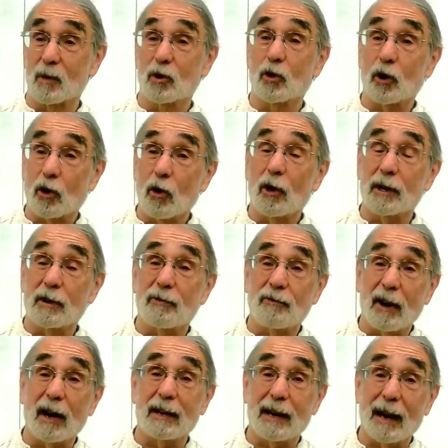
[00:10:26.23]
You're going to
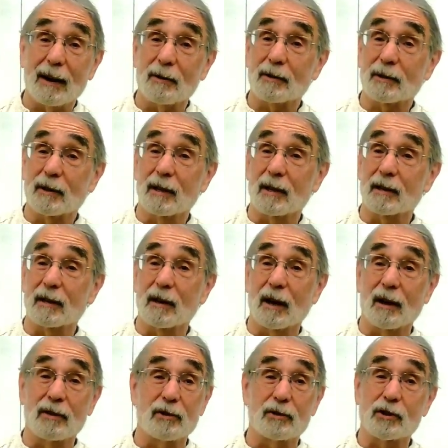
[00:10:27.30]
find out that
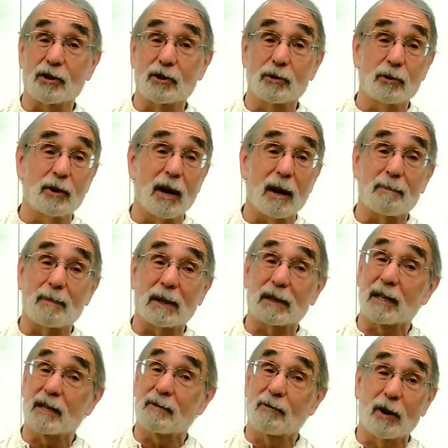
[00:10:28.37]
others do not
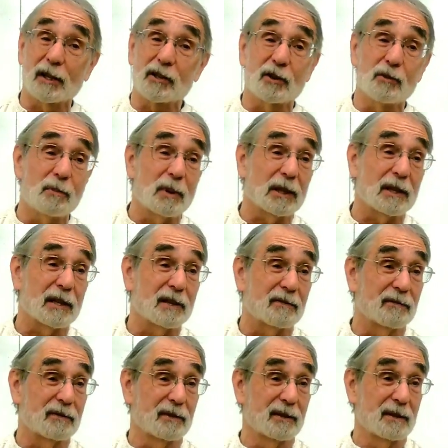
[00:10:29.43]
believe what you
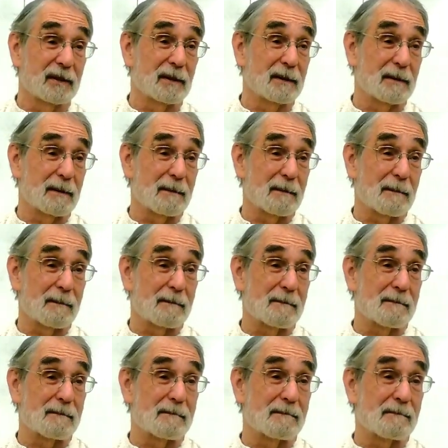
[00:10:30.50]
believe.
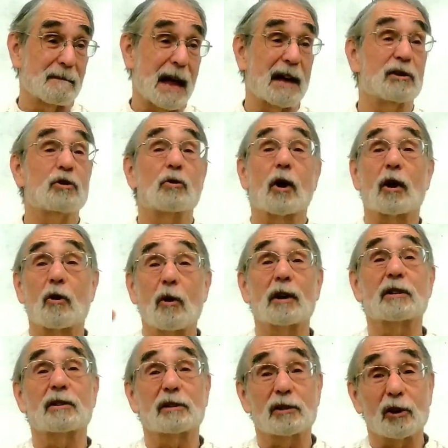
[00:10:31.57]
And you are
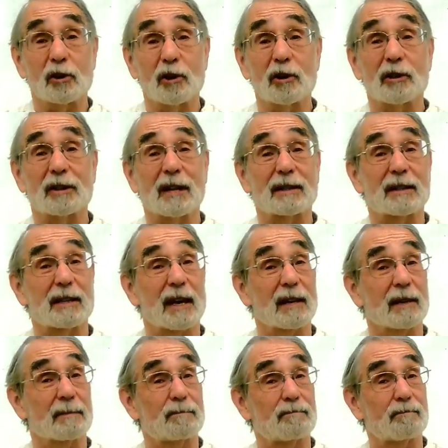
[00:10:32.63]
going to learn that
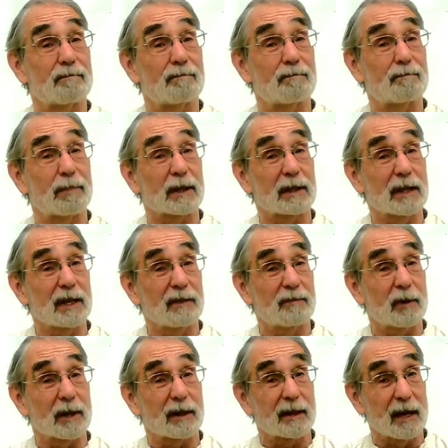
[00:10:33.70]
they believe
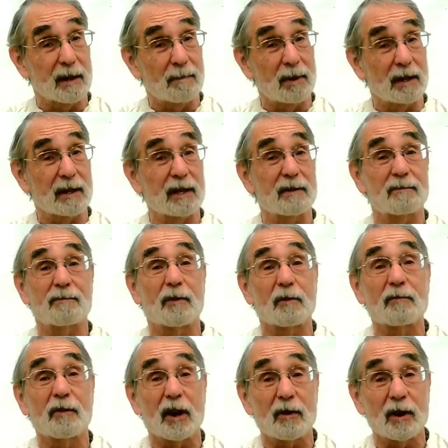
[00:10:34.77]
what they believe for
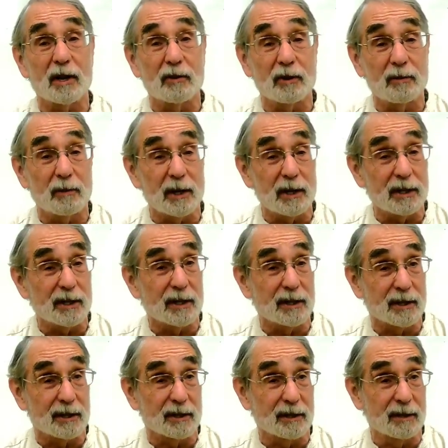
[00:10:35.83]
very good
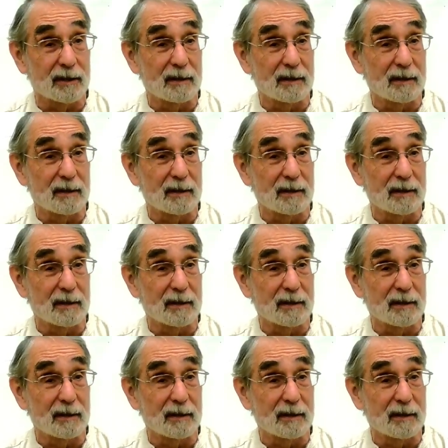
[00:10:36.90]
reasons.